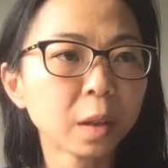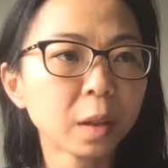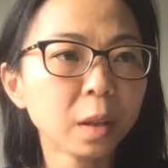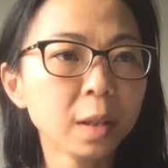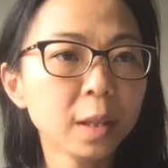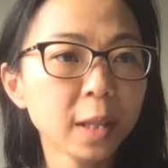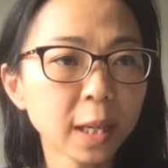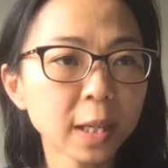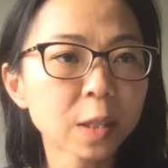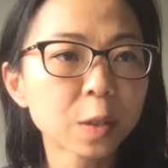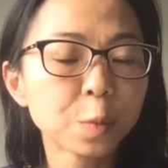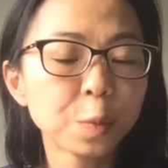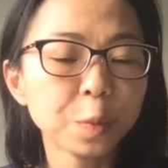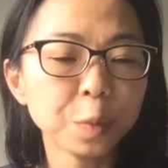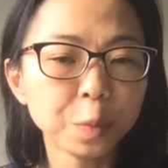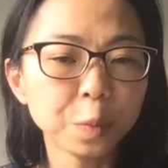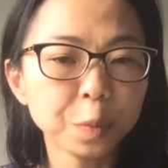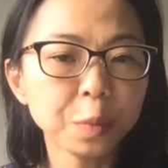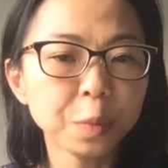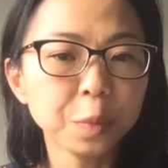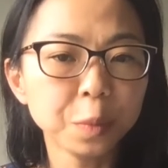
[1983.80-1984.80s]
yes,
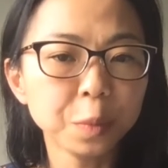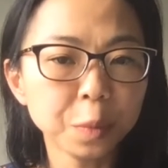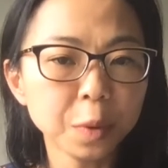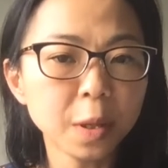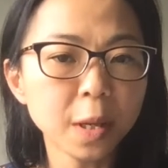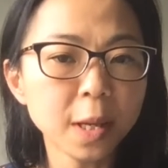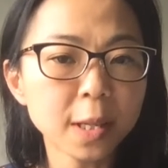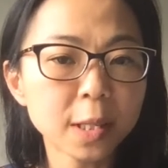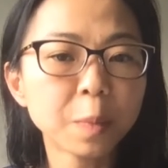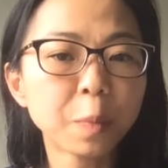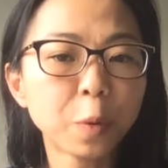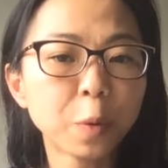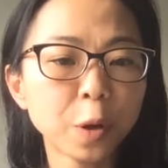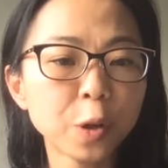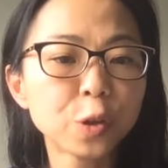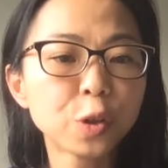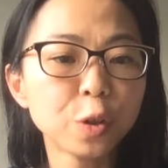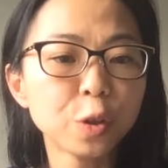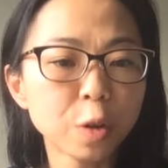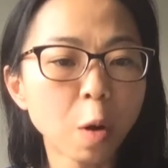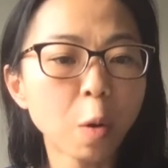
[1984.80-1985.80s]
it's important
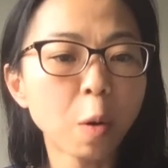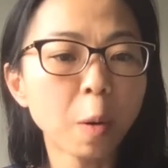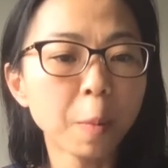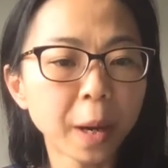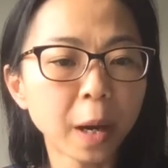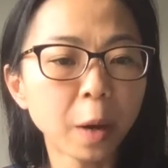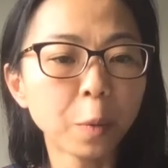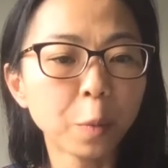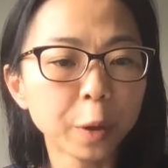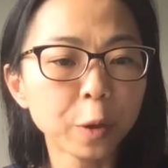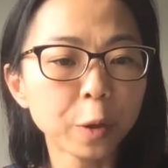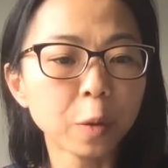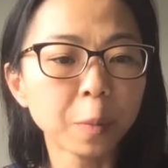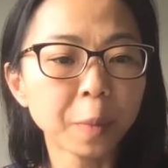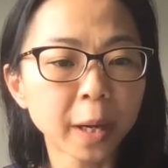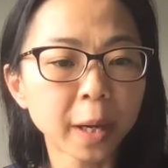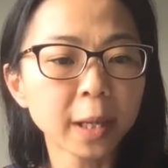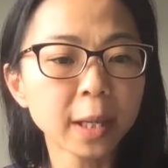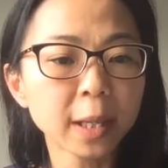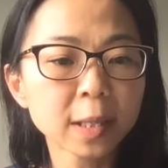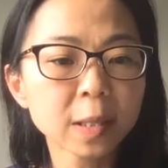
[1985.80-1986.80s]
to know about what your
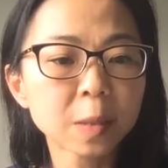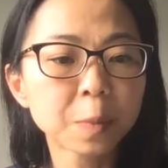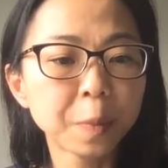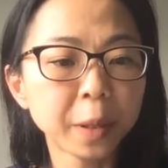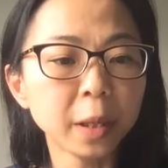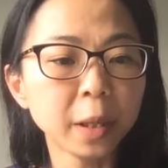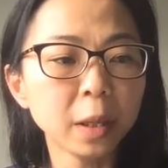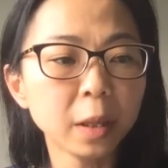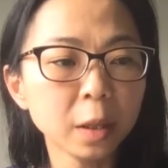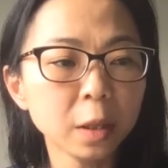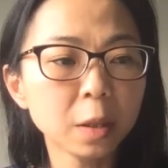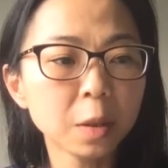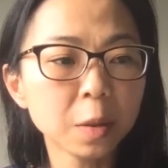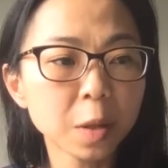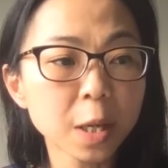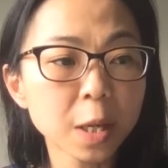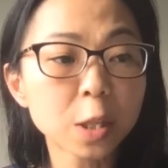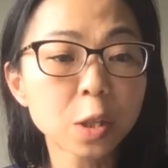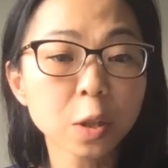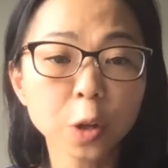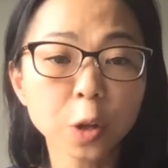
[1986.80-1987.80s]
body is, but
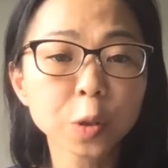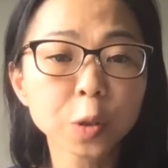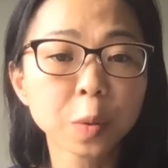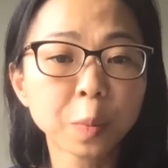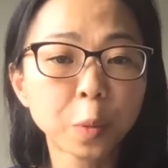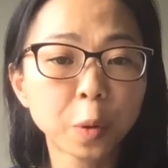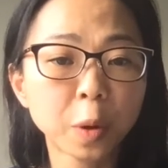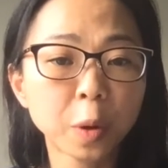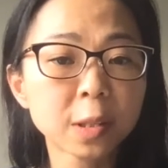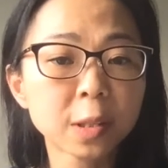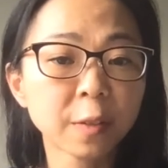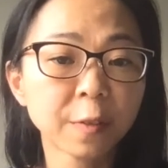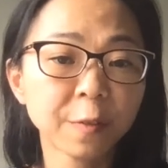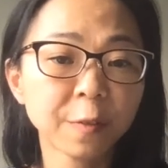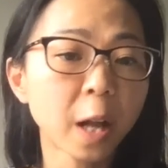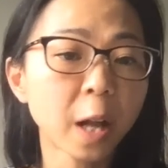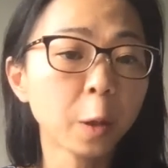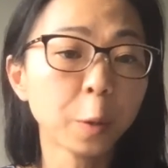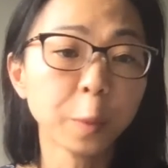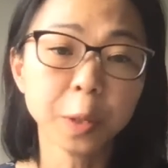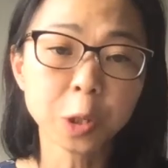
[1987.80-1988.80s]
it's also important to
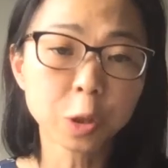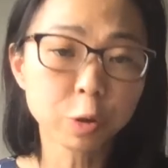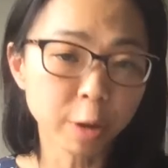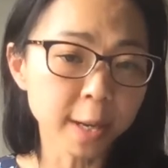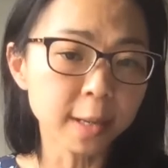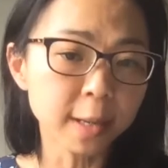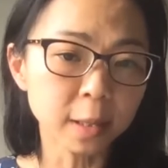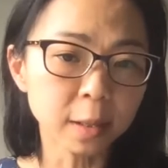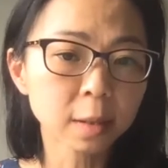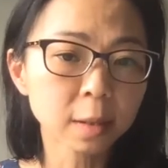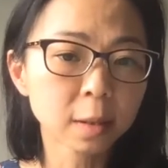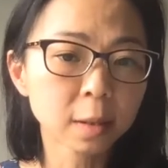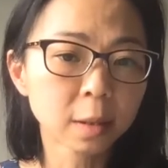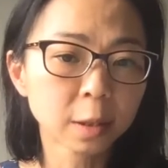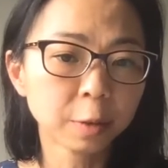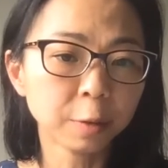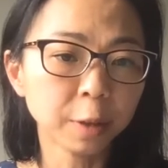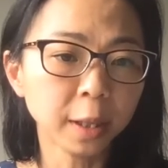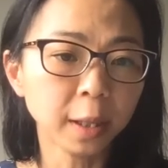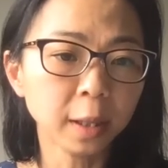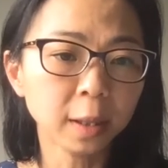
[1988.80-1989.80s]
follow and trend it,
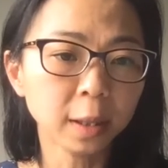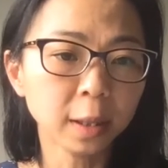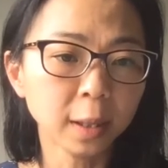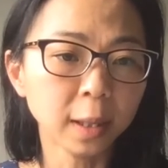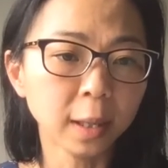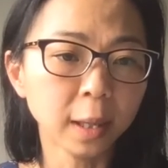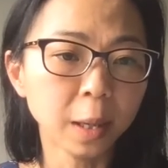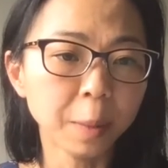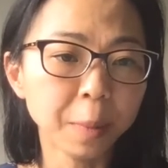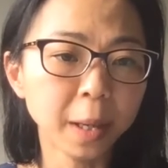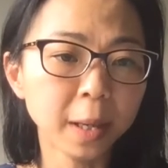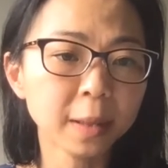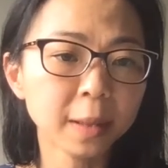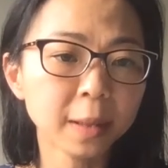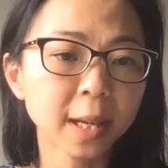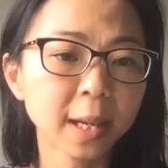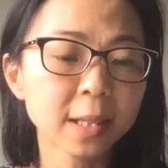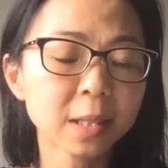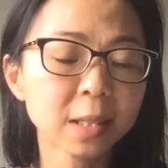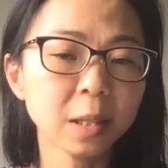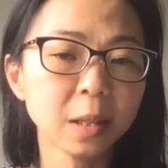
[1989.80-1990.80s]
right? And
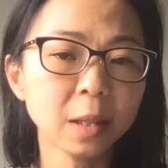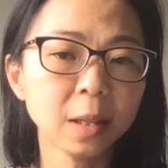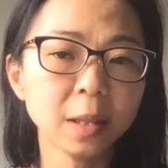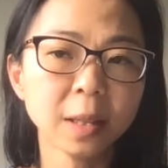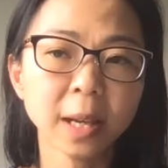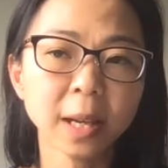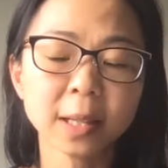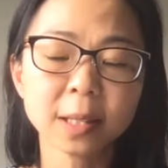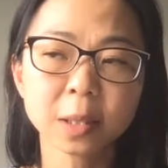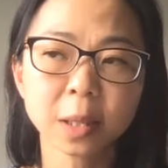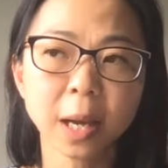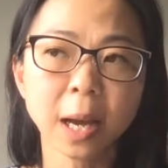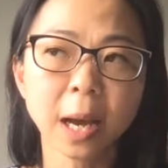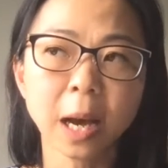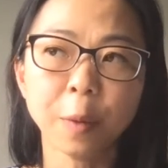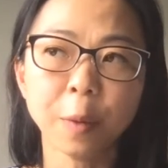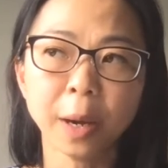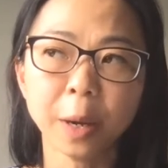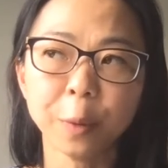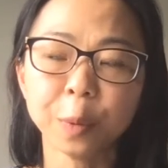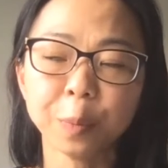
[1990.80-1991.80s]
that's
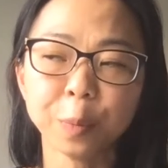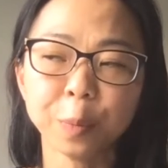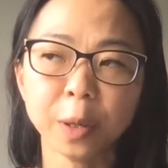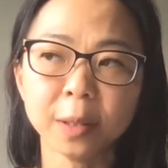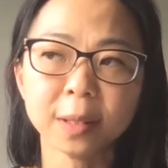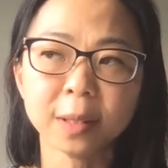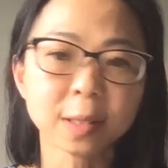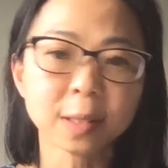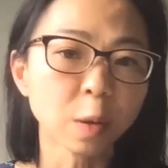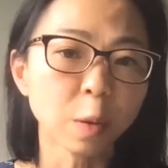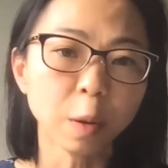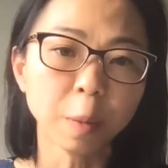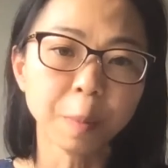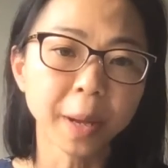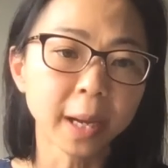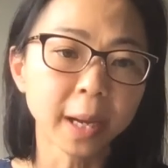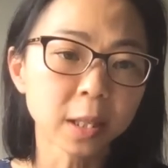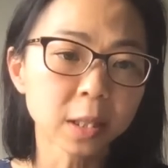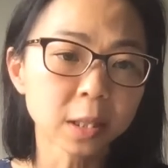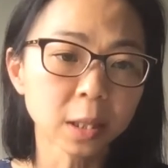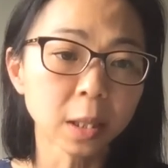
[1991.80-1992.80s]
how I would bring this all
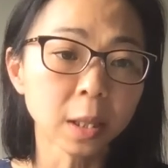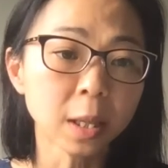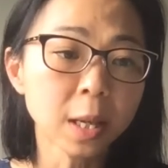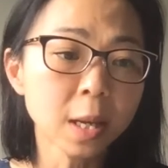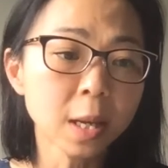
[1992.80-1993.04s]
back to,